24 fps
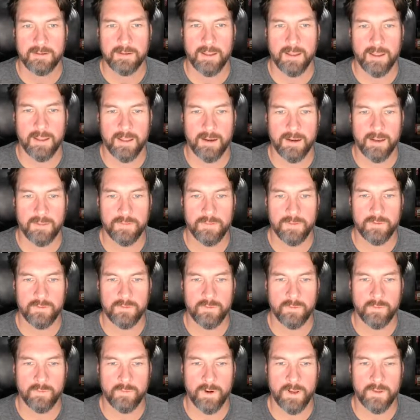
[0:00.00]
Nothing
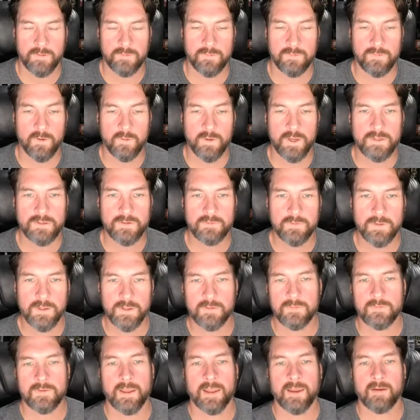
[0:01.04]
too crazy. So each of
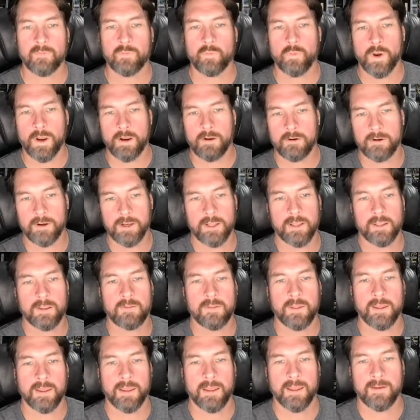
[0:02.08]
these have rarity.
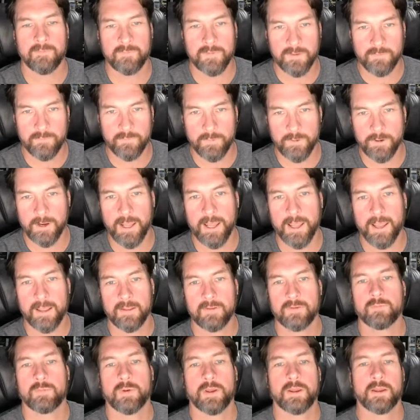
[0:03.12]
They have different
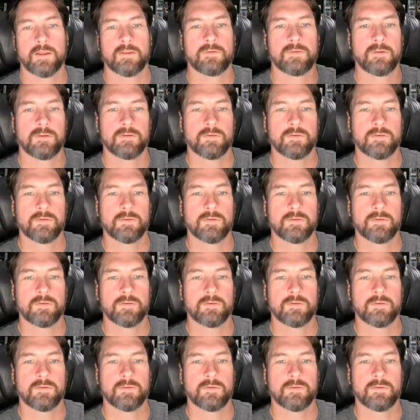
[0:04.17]
aspects.